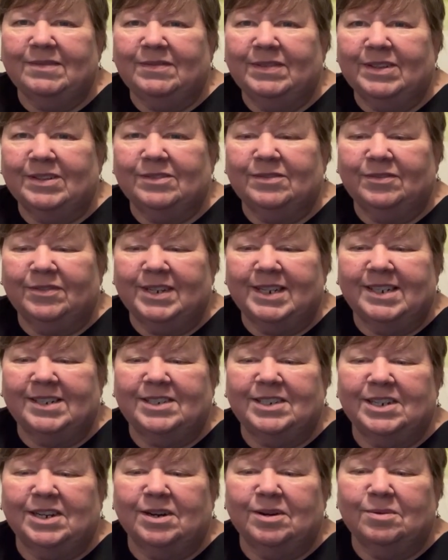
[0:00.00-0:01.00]
feel free to
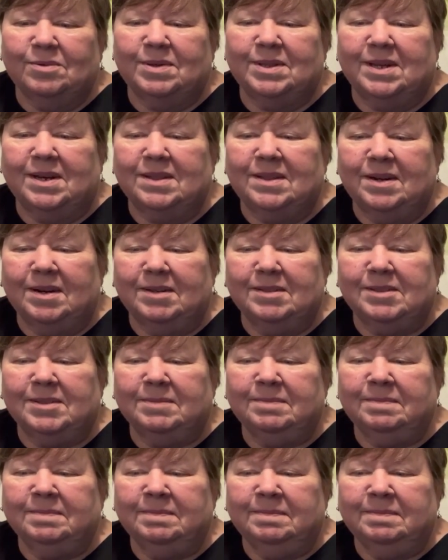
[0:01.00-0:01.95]
share it with others.